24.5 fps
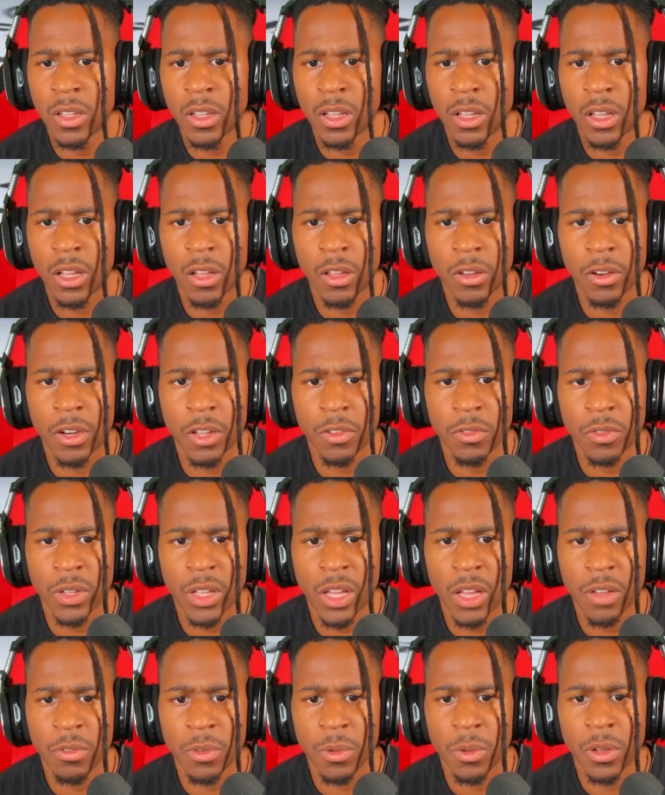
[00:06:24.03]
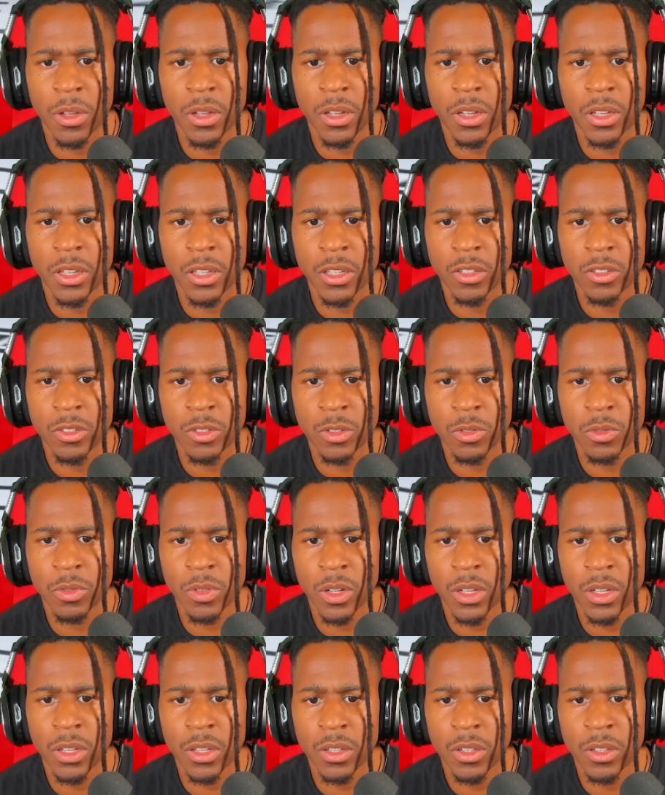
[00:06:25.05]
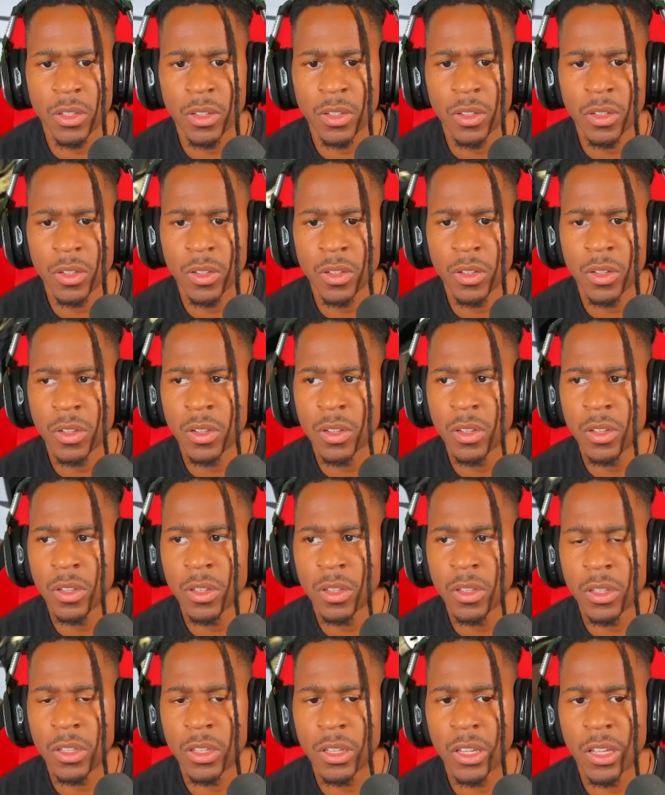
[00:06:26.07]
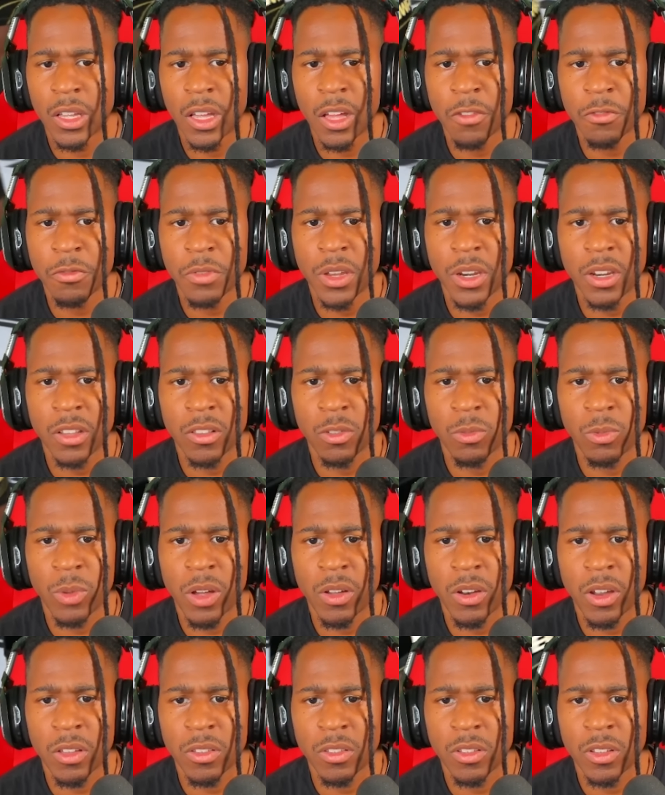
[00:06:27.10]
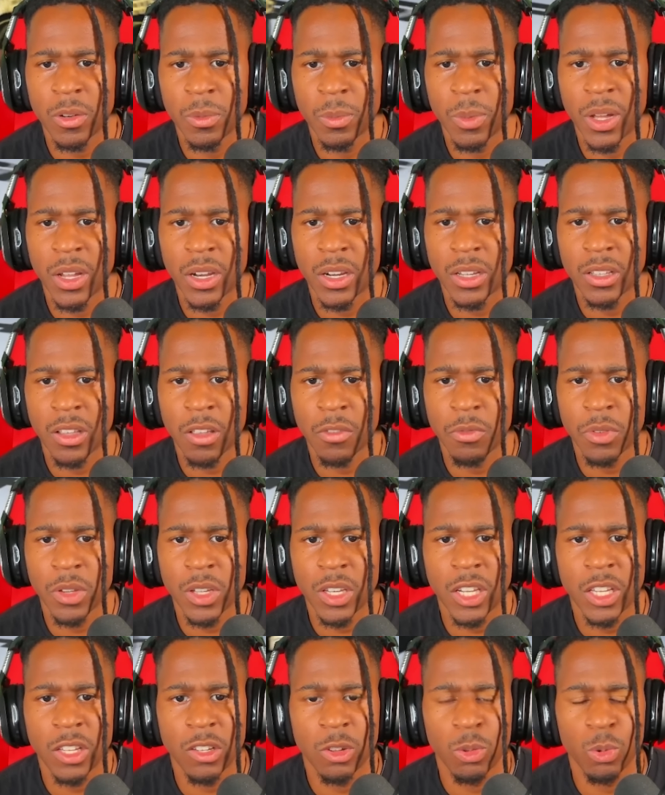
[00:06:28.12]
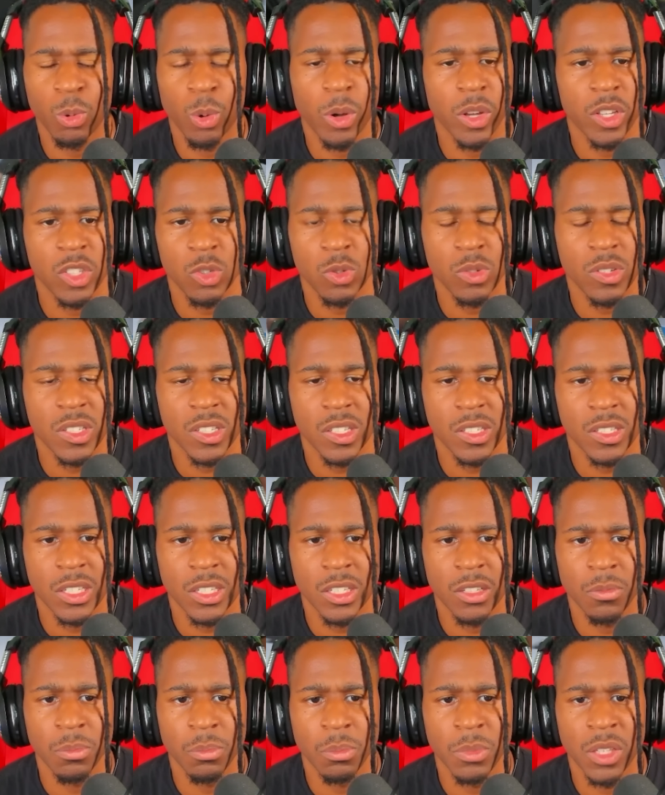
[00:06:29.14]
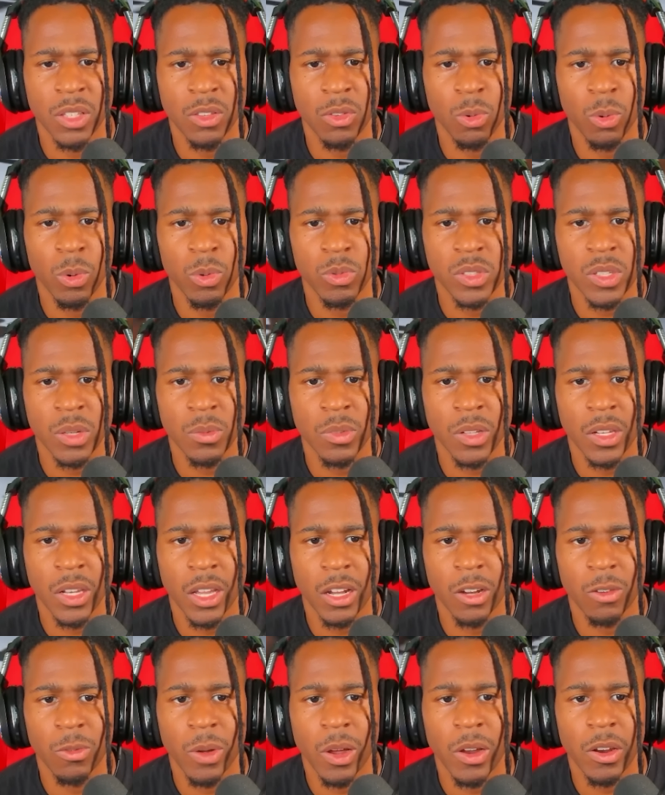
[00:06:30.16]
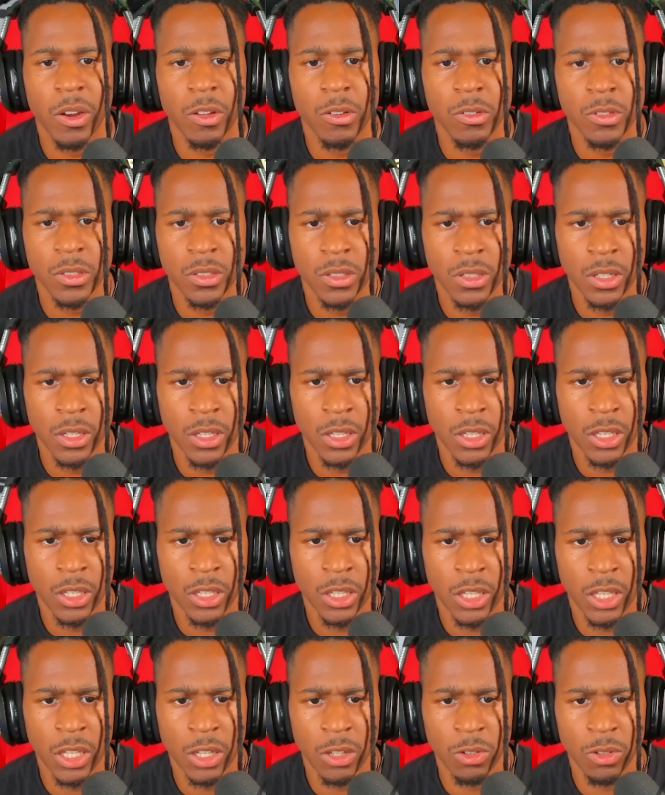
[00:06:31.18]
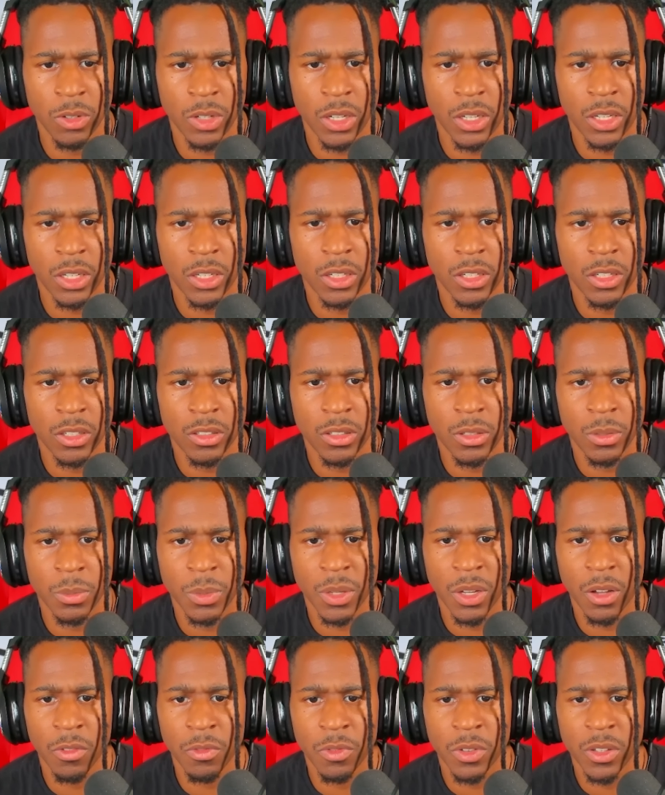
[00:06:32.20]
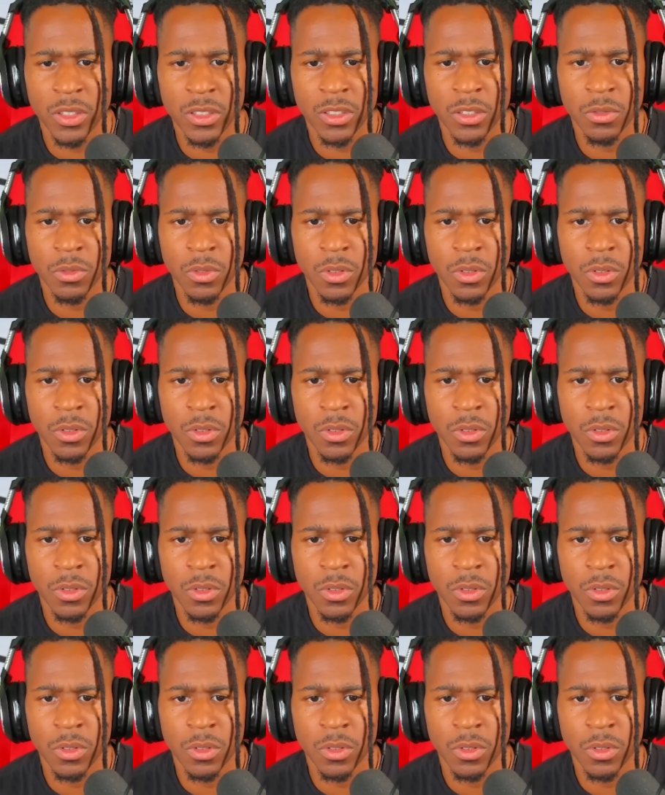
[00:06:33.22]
I'll definitely have an uh, easier fight. Yeah, I fended the roundhouse to the body because I figured he'd throw. As soon as he seen me throw something like a roundhouse, he would uh, look to be offensive.